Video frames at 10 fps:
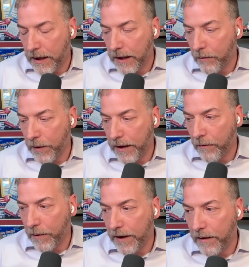
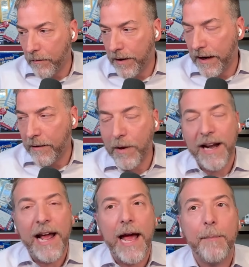when
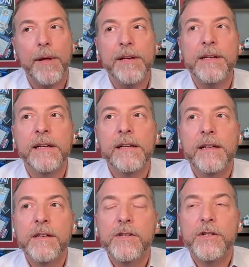it happened.
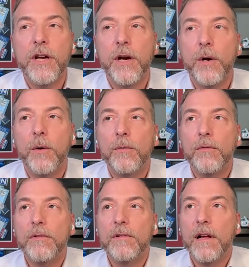So
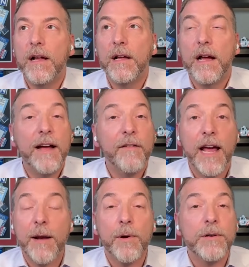I have a
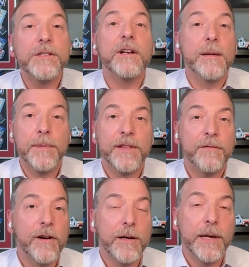lot of personal empathy
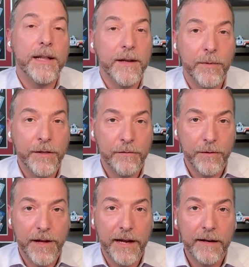for anybody that went through
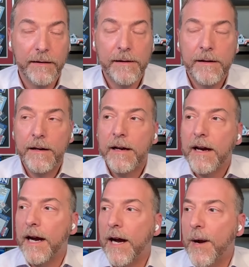that.
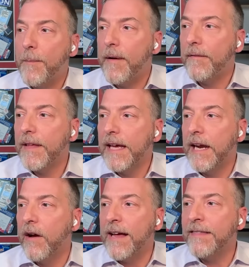
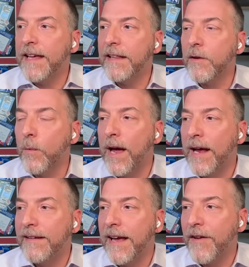I think the way
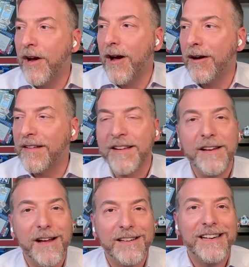David Hogg has
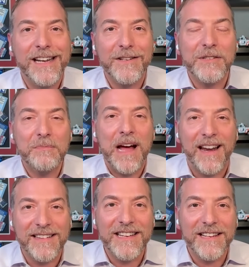conducted his
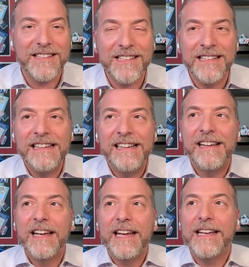politics
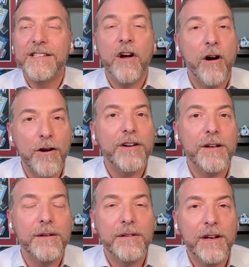is hard to